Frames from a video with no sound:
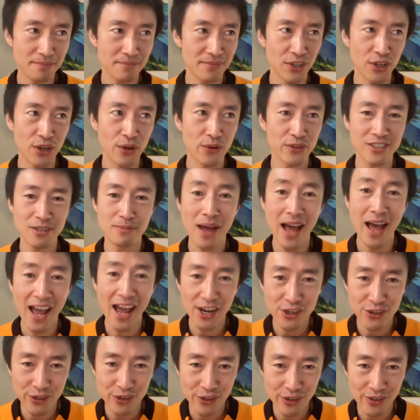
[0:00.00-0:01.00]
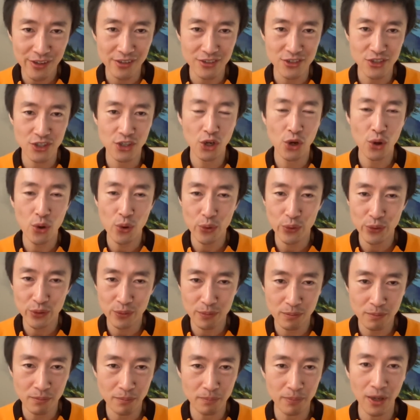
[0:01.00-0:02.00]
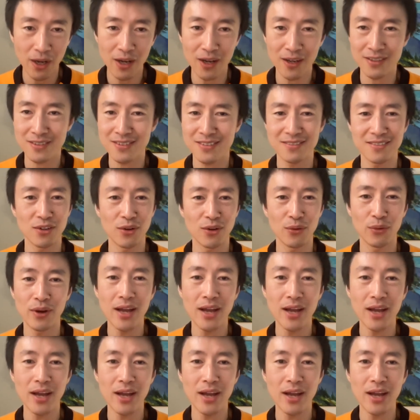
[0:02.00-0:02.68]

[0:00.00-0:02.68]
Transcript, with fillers: you know some hacker, there's code bugs,